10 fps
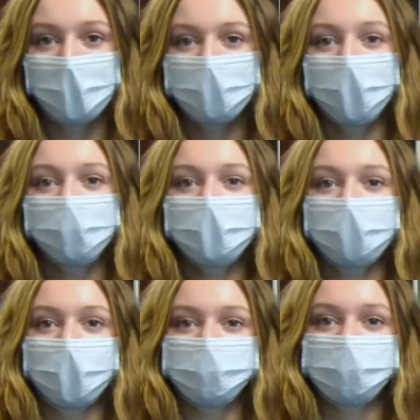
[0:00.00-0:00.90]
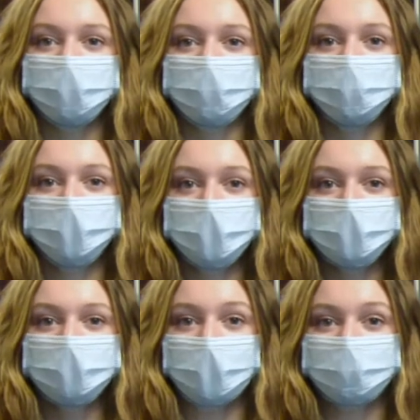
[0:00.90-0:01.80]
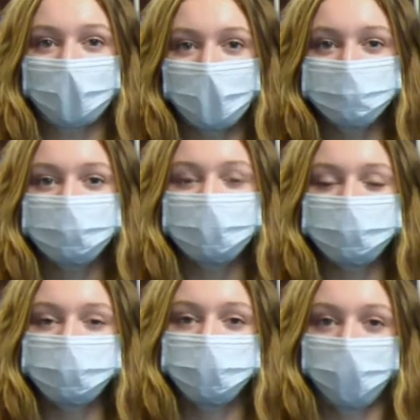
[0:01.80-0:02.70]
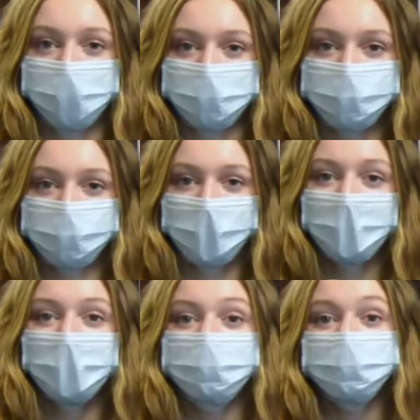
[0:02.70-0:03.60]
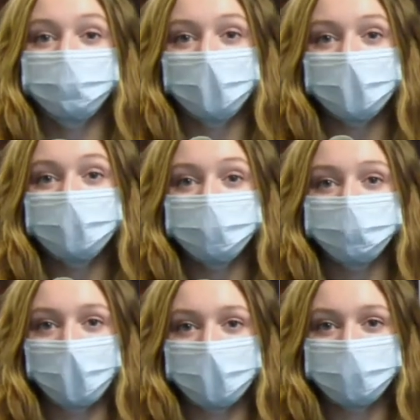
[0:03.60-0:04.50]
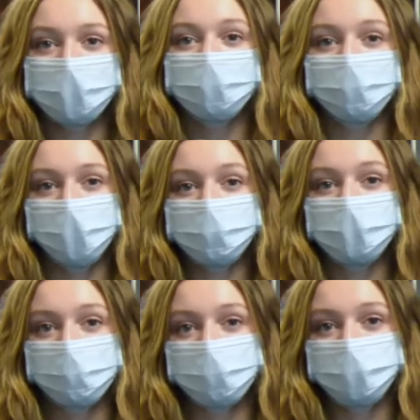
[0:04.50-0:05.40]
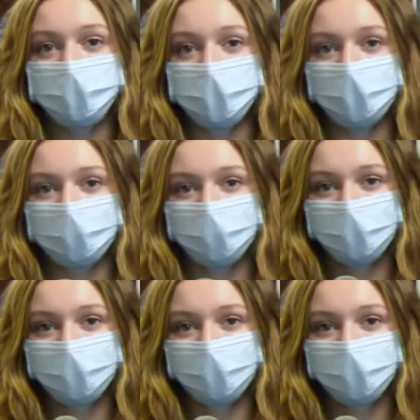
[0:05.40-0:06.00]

The only catch is that the machines take dimes, nickels, and quarters. If you try to insert pennies, they will jam the machine.